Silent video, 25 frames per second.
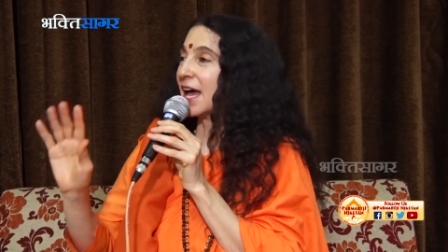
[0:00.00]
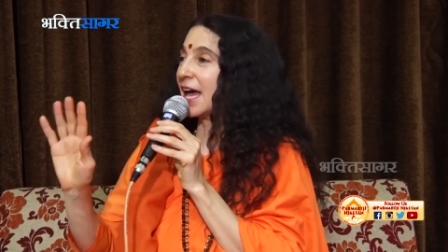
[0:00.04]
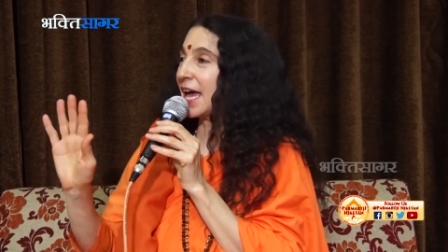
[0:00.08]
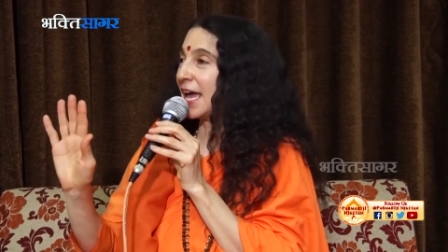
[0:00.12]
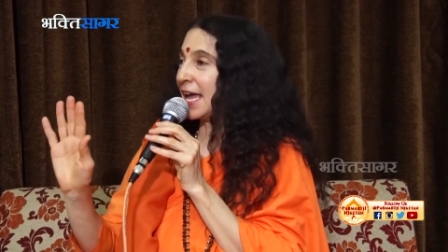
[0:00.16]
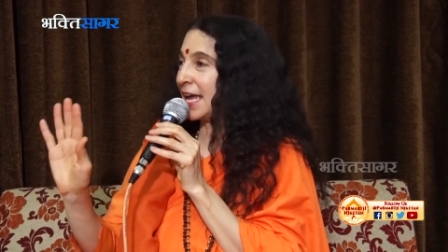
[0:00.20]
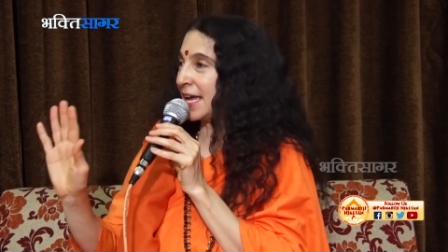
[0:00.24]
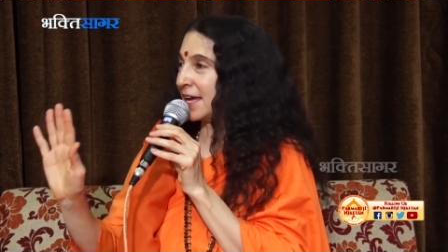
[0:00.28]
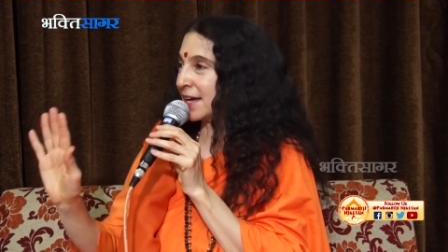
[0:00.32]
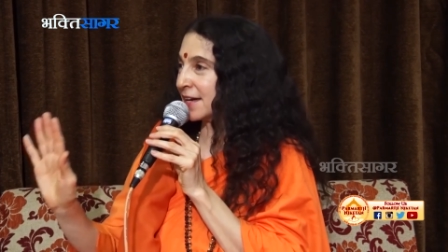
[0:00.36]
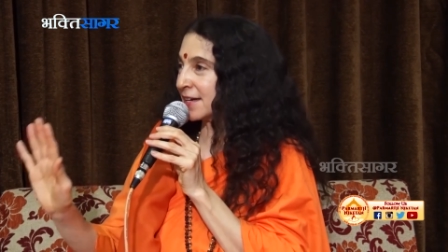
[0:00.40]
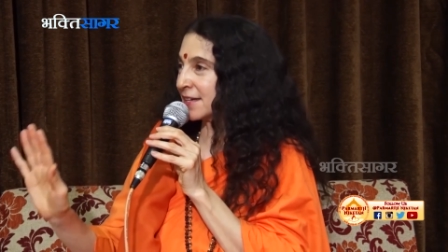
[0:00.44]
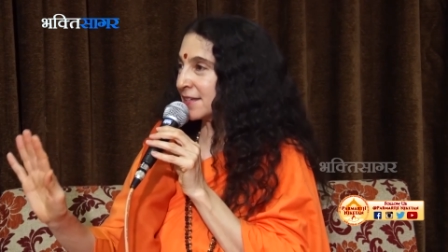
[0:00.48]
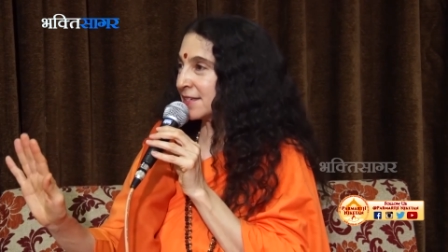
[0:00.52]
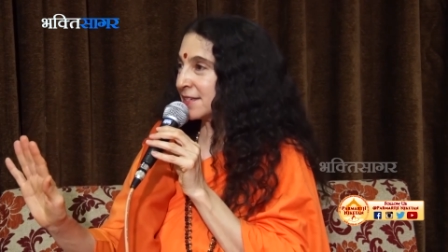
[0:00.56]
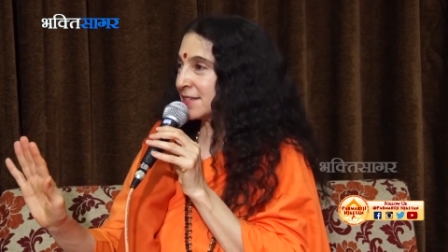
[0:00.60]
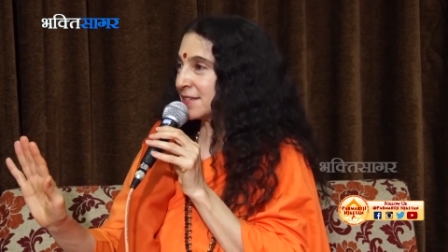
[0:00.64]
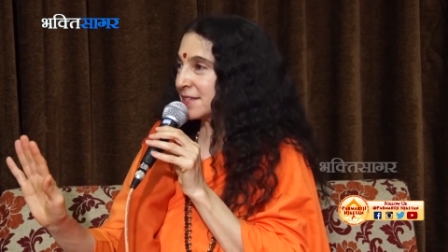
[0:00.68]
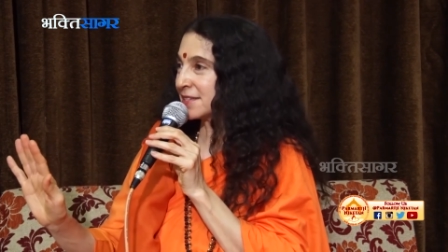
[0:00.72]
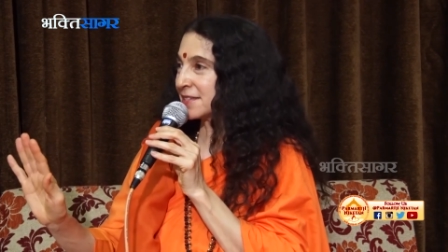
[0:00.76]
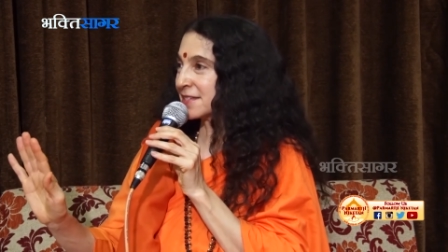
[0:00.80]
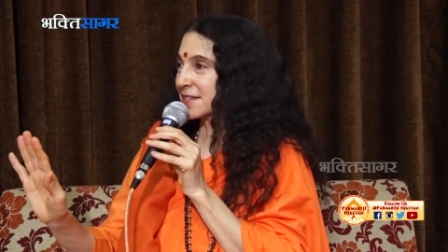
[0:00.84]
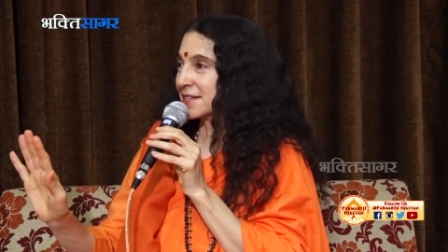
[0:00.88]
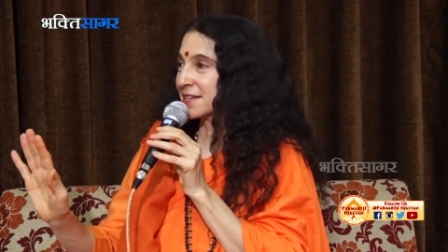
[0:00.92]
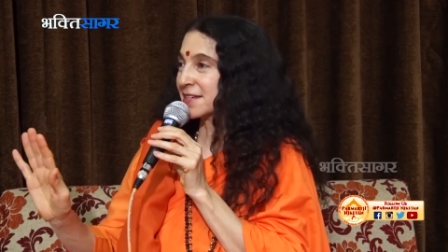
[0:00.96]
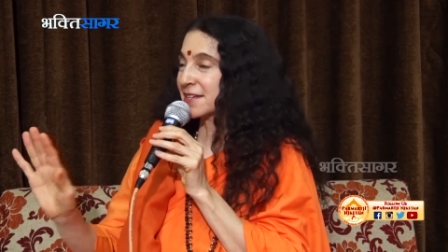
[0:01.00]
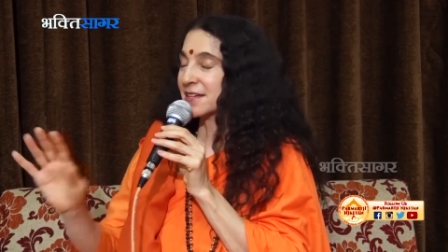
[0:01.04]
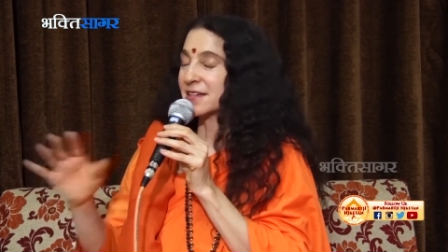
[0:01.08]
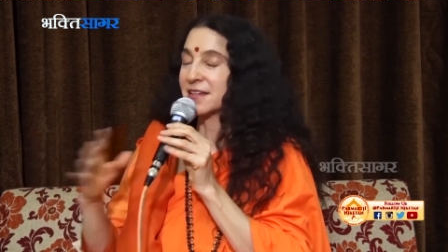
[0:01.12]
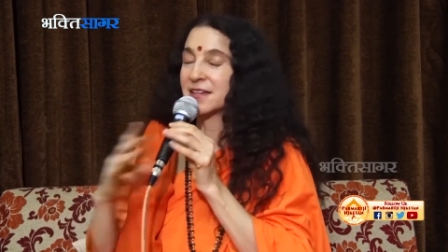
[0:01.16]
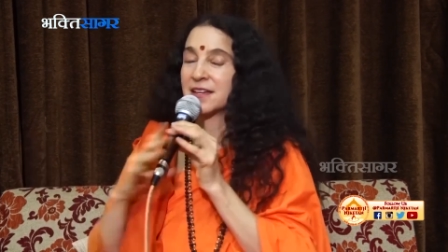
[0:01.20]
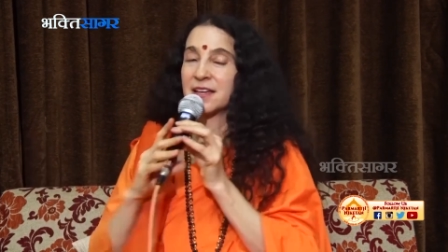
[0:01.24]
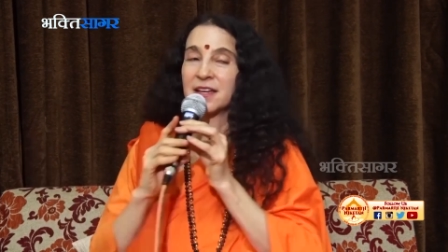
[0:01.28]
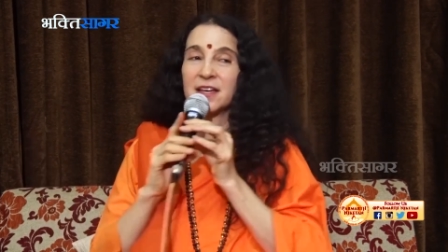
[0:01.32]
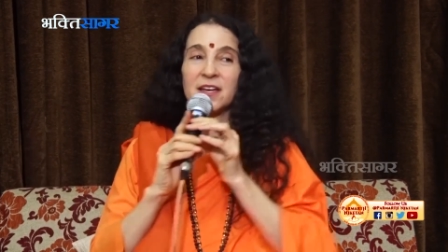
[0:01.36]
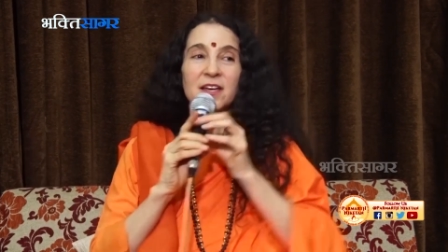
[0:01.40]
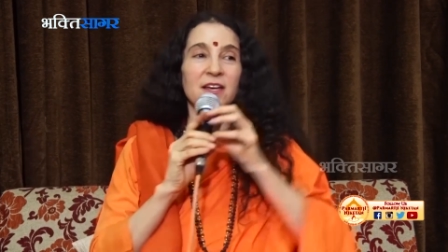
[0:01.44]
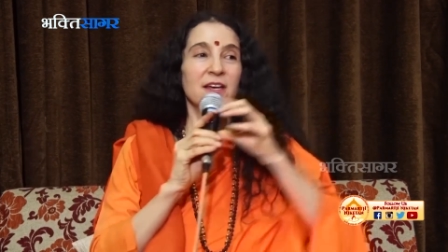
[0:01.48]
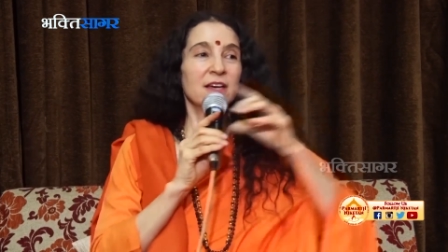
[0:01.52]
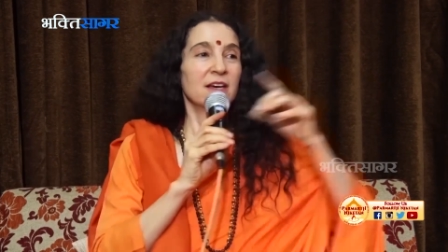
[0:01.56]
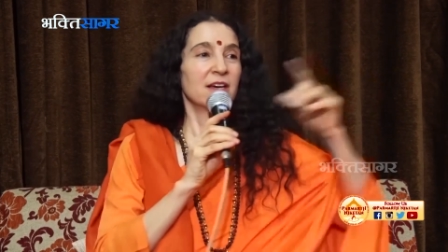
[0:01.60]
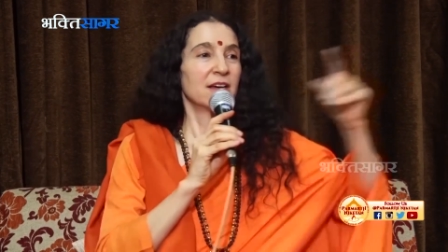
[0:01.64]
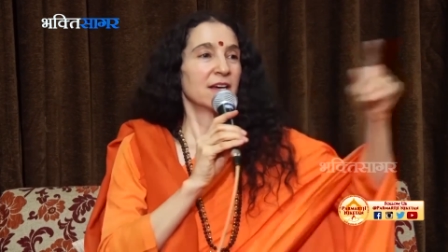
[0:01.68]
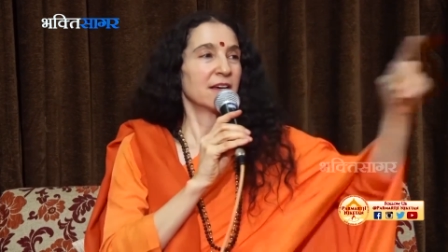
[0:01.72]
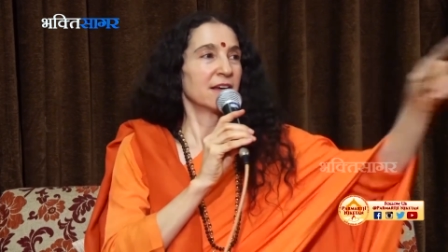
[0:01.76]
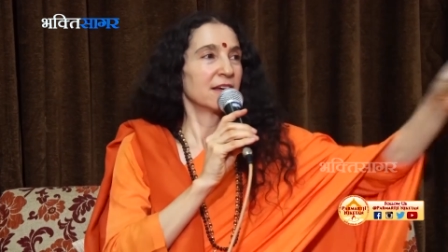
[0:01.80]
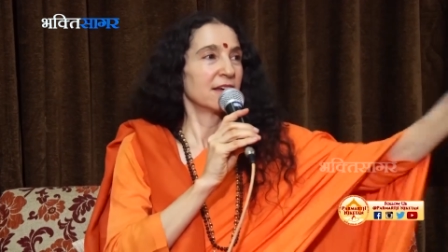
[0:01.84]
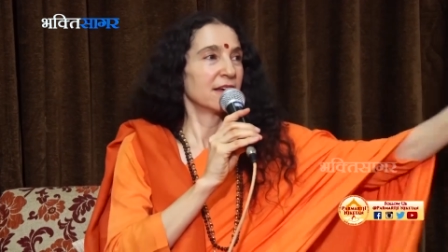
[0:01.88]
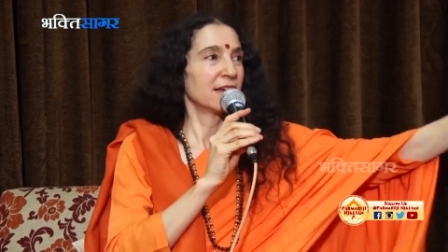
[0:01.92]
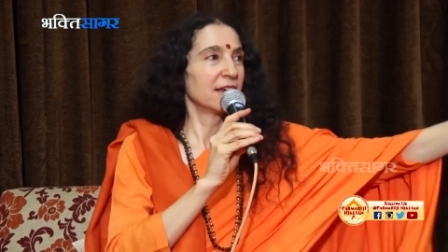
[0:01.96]
And
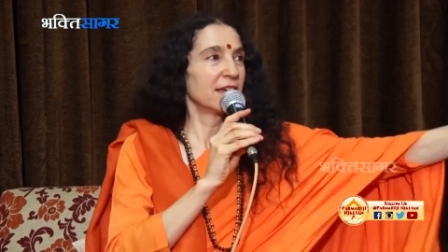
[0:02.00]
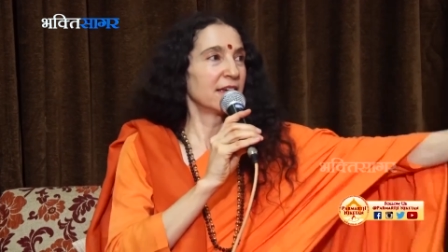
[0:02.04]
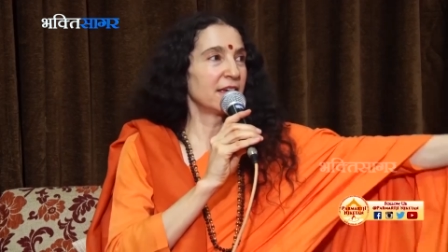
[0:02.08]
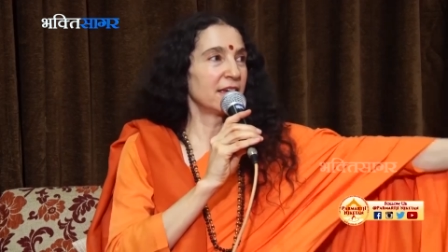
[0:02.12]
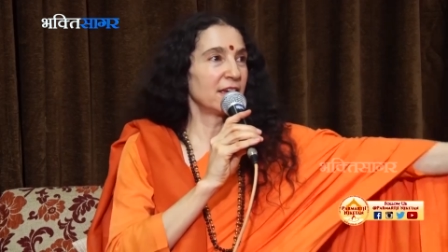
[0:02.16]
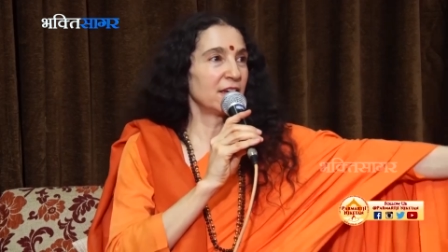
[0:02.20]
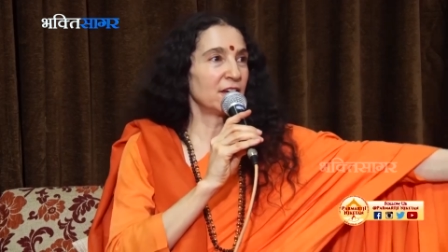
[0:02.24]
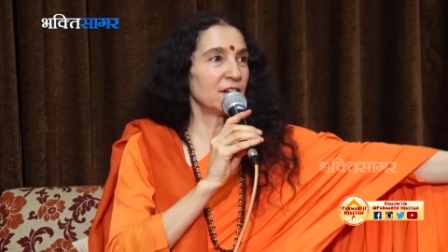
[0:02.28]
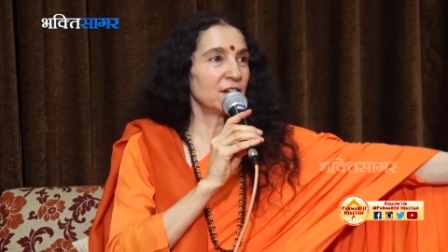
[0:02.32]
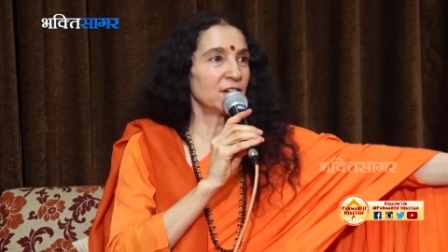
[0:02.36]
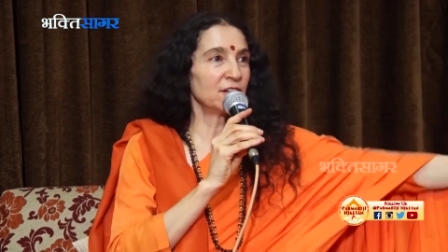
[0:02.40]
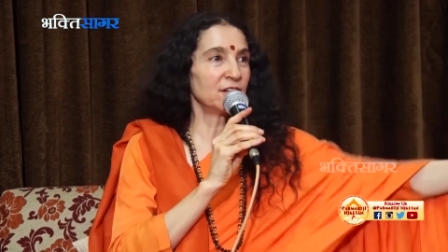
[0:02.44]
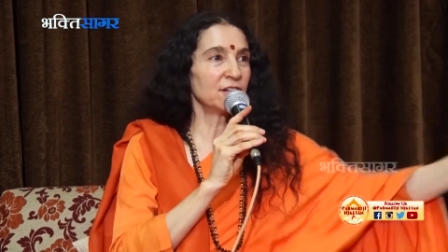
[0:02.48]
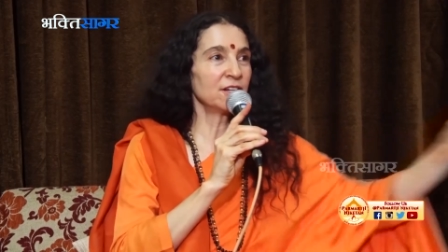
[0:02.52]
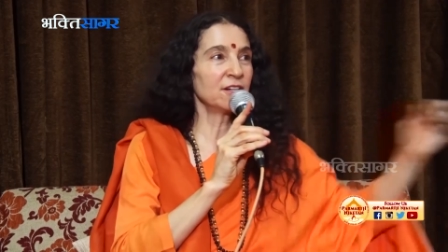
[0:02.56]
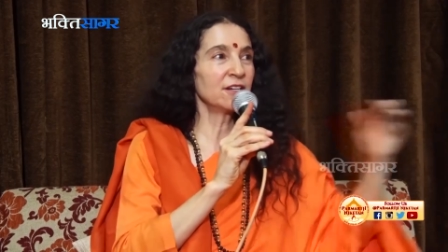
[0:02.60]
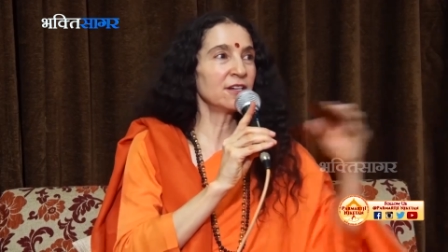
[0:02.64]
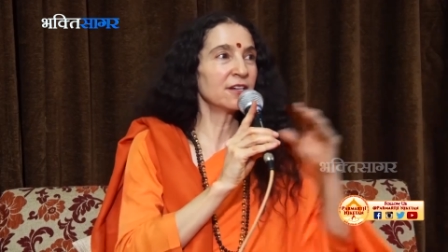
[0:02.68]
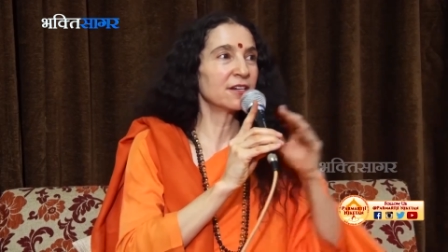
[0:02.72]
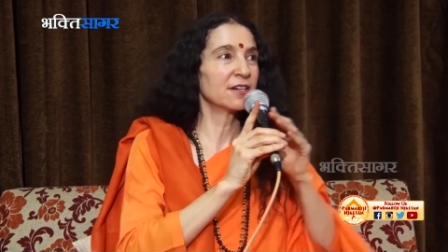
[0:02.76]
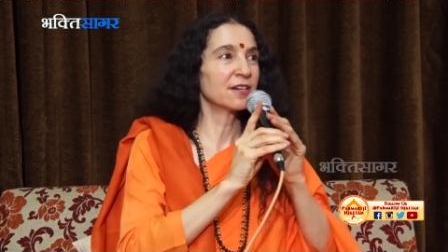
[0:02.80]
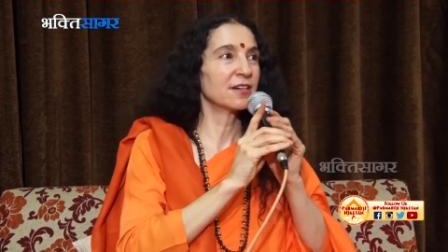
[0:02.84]
here